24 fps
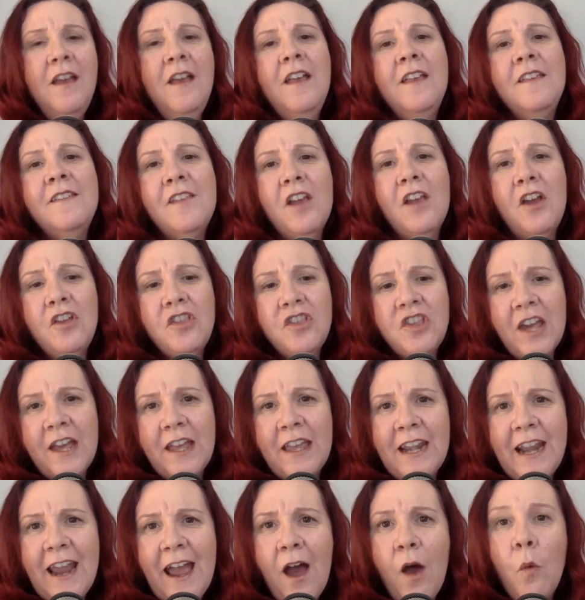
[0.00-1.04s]
So check
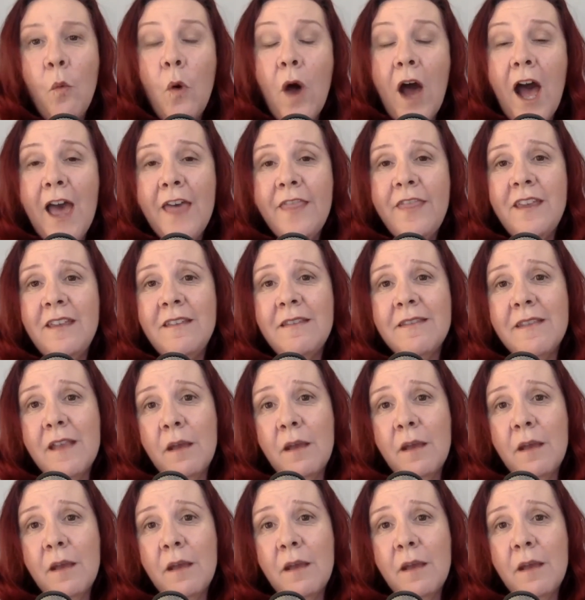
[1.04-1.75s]
it out, Withings,